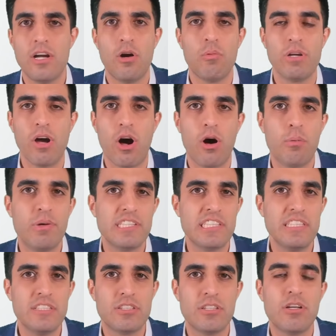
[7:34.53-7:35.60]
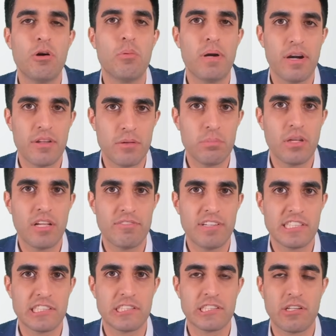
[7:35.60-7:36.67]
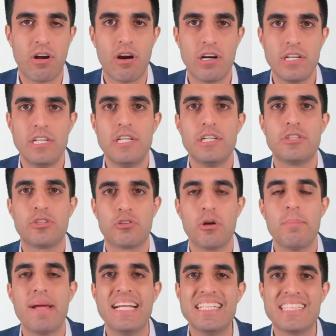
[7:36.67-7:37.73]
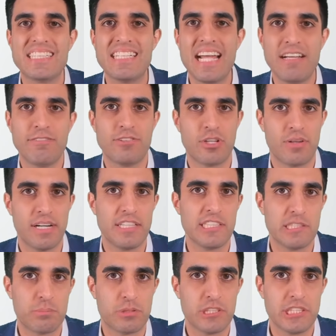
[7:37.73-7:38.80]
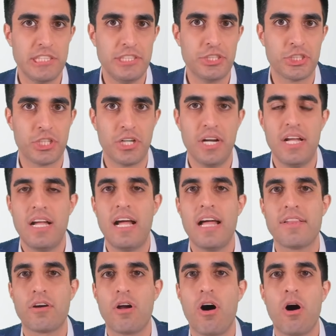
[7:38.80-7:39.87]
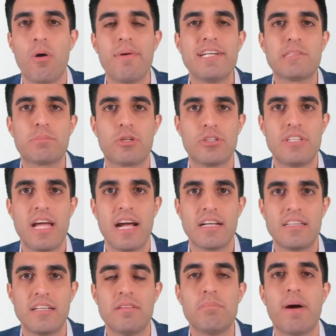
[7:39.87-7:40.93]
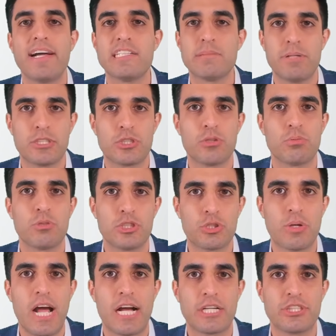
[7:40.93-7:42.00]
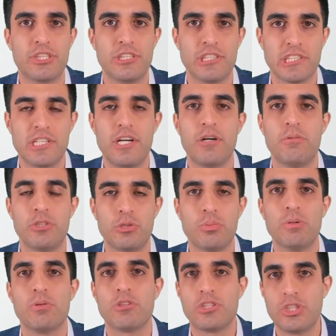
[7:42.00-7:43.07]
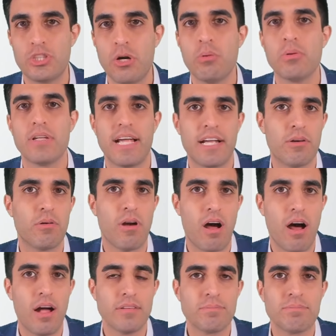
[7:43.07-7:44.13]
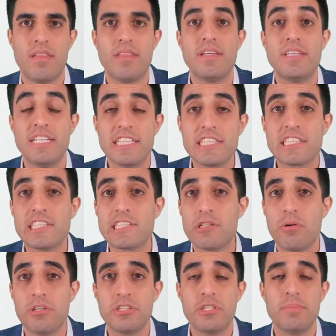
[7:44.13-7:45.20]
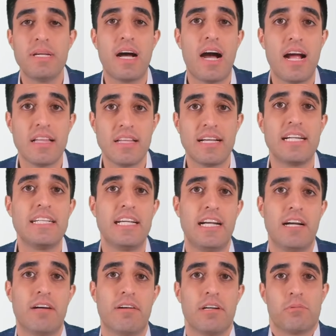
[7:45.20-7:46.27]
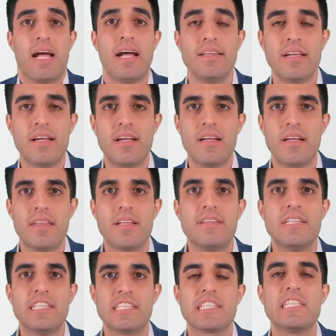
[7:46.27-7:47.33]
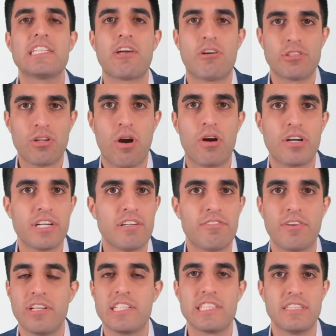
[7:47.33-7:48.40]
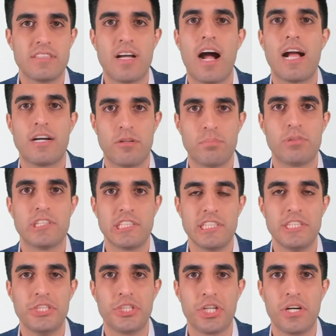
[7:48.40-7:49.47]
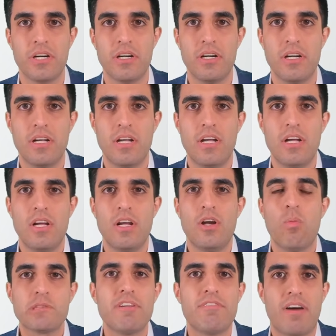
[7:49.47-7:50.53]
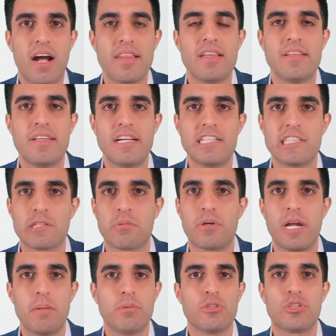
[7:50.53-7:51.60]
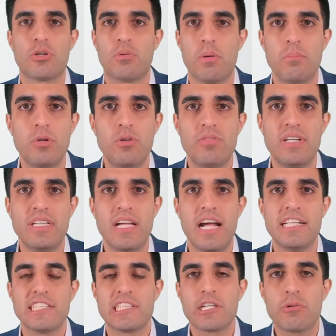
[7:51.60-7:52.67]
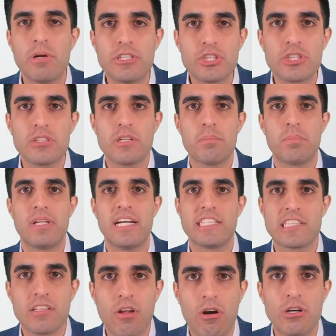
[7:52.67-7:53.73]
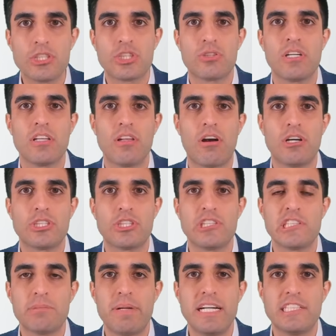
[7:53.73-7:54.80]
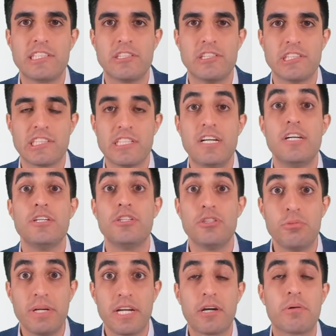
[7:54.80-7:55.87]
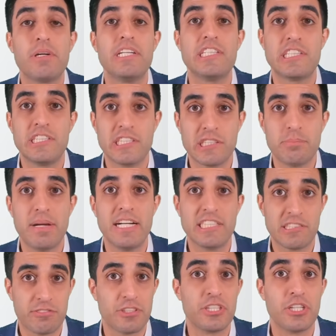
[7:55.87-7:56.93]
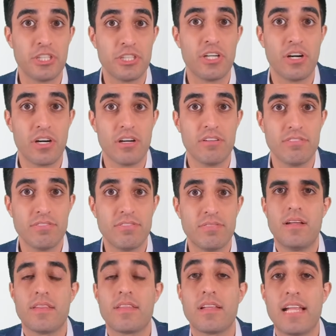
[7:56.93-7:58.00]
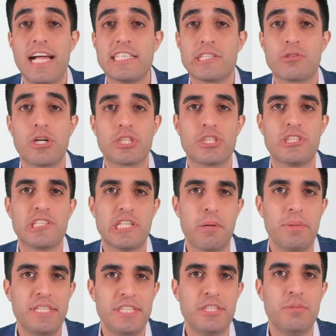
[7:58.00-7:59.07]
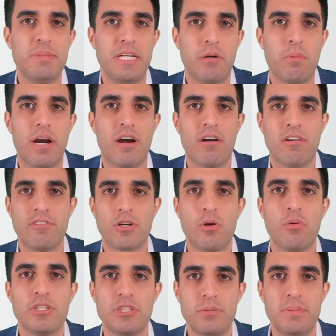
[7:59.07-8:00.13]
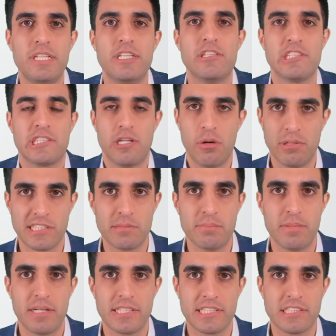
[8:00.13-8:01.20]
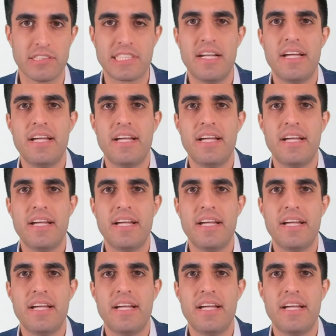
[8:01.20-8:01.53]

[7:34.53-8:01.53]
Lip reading: We always need to know where the blood vessels are to remain safe during this procedure, and they're always protected by special retractors, which we will show later on. The disc is going to be highlighted here in red. The disc is our target for this entire procedure. Once we find the disc, we're able to remove it and sequentially place larger and larger spacers to increase the space for your nerve. The last structures that we need to be aware of are going to be your psoas muscles.